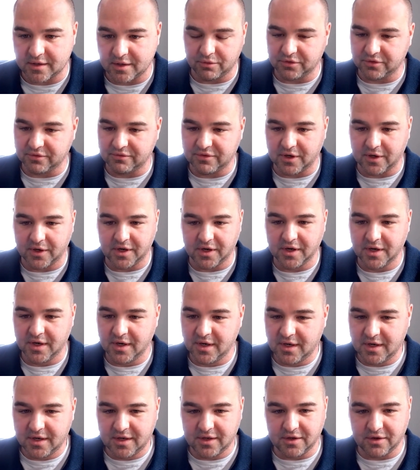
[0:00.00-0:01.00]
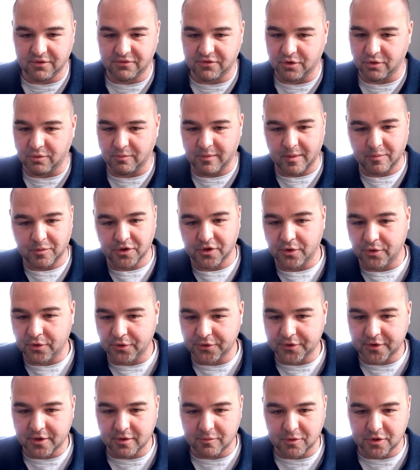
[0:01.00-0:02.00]
It was very, if you remember the
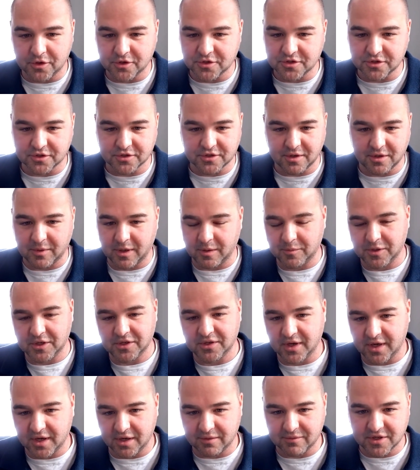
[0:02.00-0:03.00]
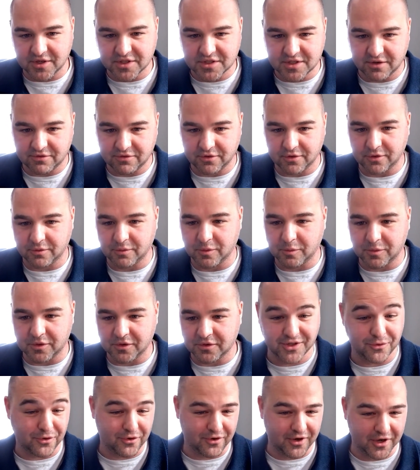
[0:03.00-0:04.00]
old commercials, I might be dating myself a little bit, but
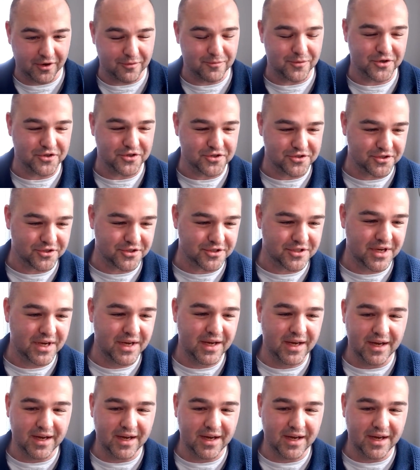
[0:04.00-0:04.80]
they were great commercials.